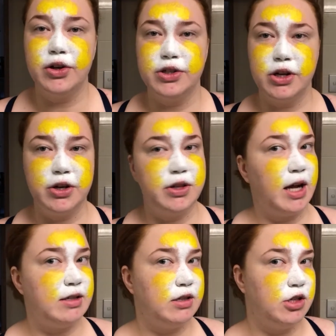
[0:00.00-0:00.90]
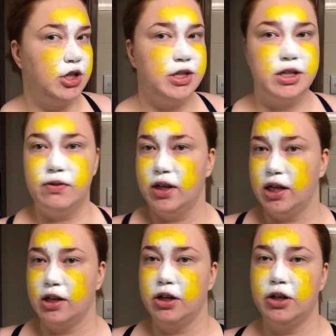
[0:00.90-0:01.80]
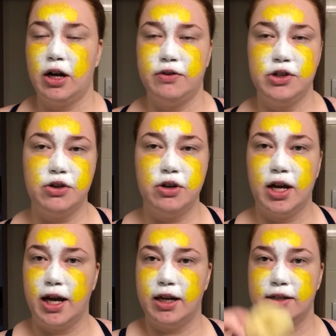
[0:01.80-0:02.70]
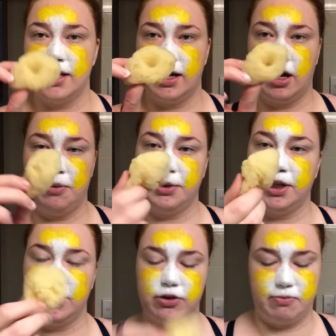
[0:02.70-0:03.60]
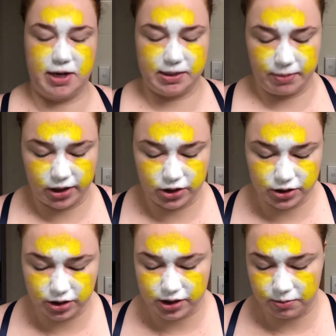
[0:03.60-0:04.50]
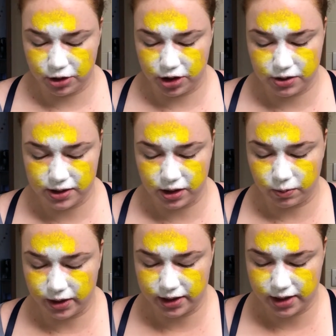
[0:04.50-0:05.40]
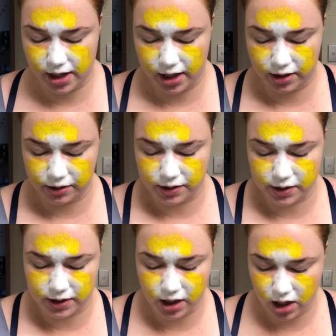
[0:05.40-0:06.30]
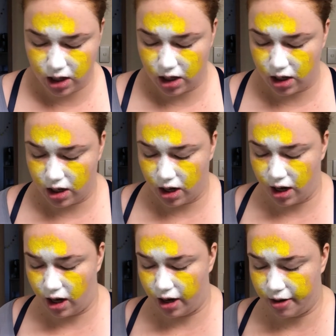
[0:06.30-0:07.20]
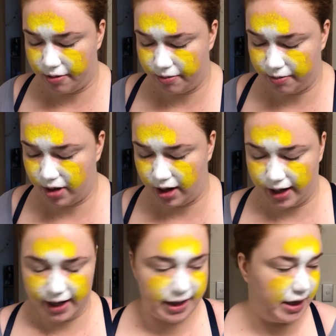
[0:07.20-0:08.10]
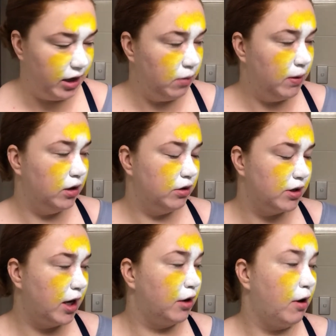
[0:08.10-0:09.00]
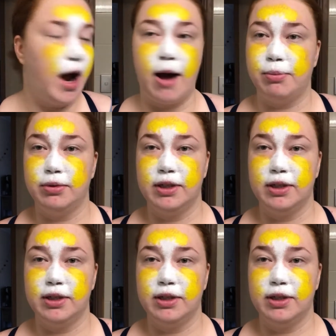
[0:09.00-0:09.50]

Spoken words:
So that's the gist of the yellow. I've just gone ahead and cleaned off my sponge because I'm only using the one today because the other one looks like crap.